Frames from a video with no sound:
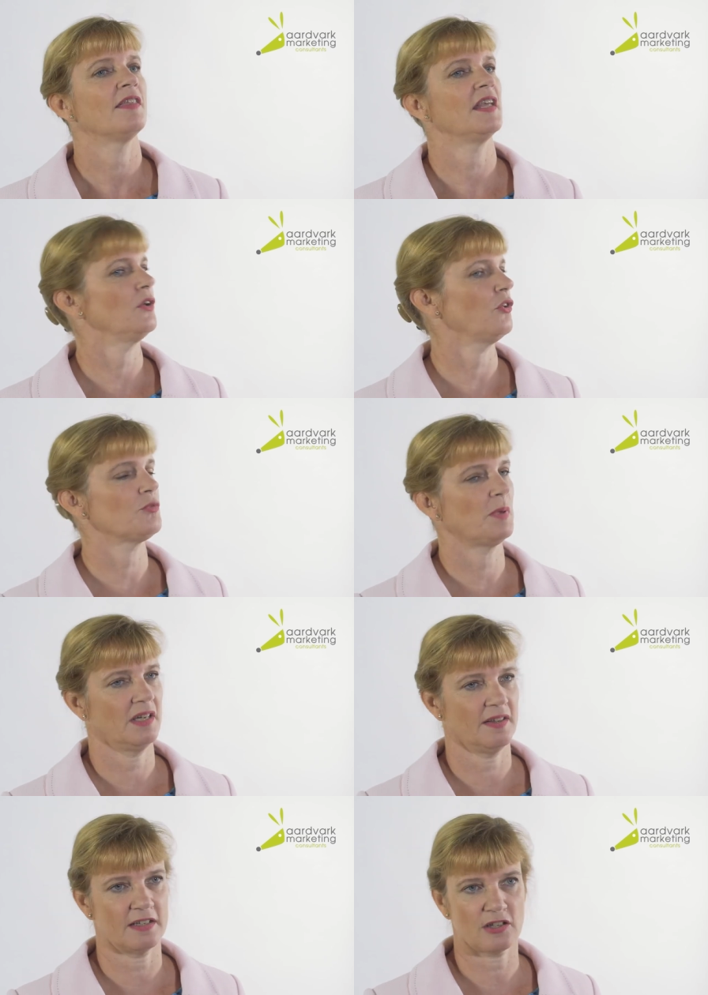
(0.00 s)
They're not
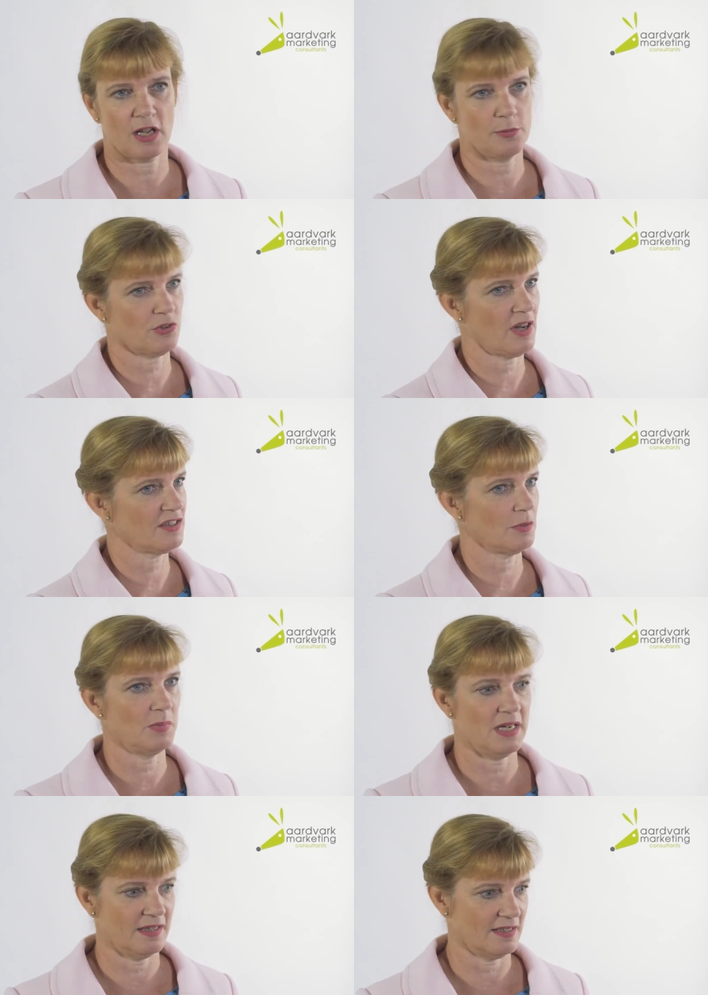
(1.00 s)
spending their time trying to
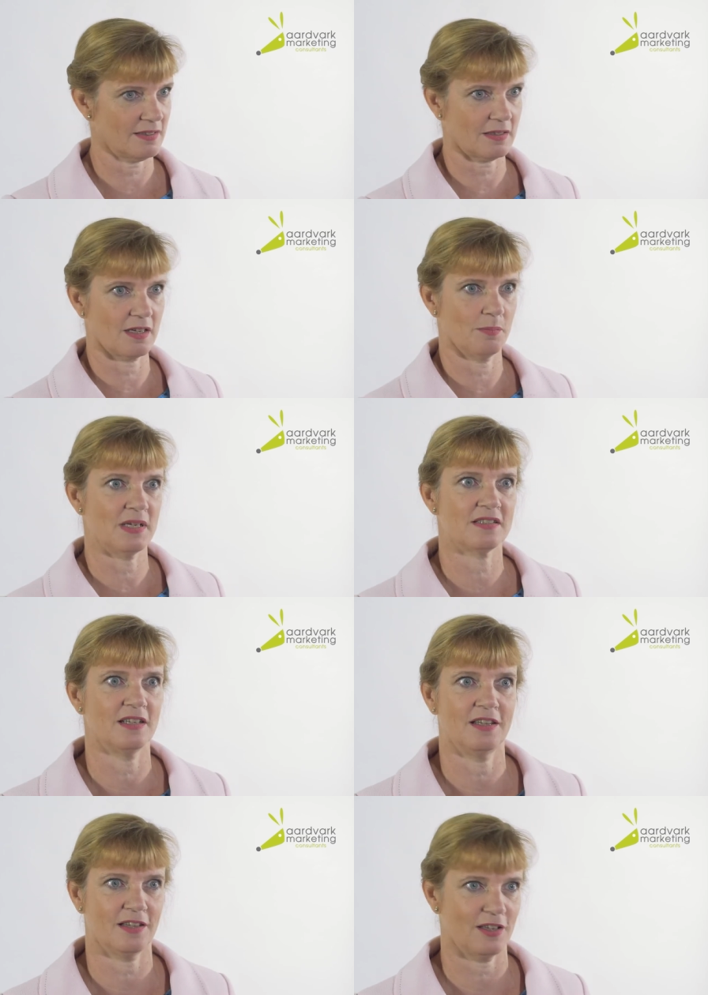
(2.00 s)
meet this
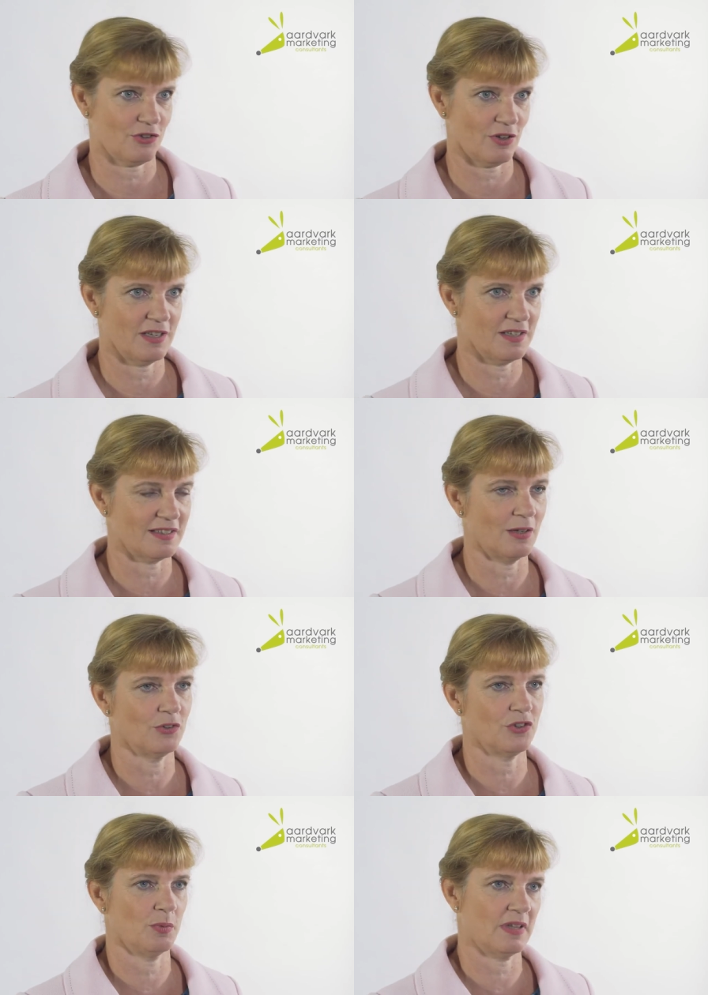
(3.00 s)
committee that they're trying to
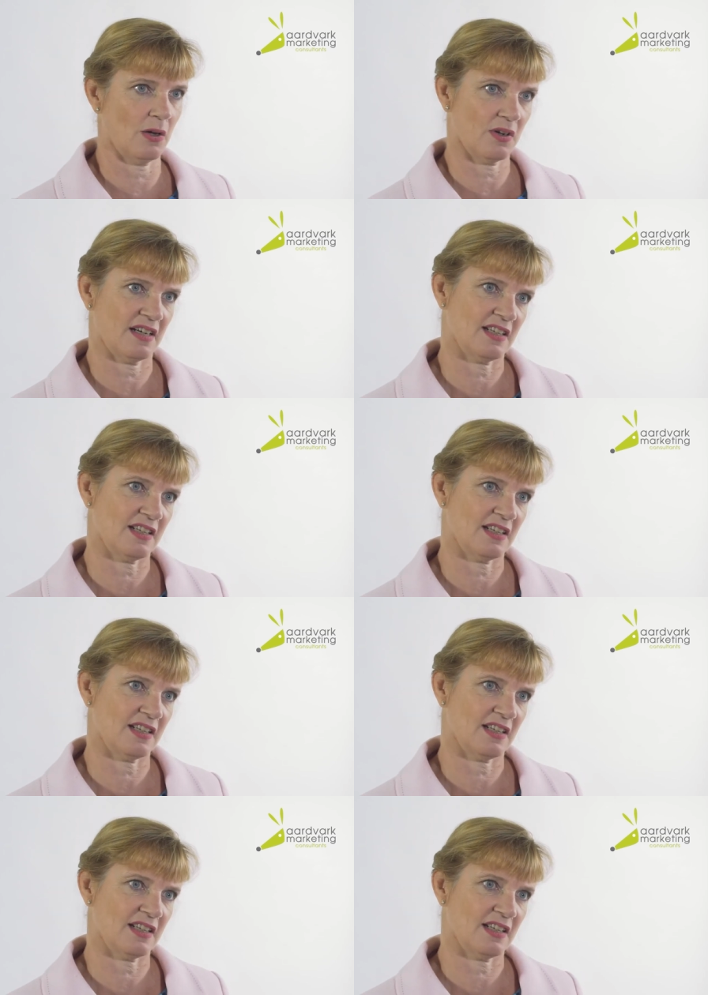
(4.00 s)
sell to without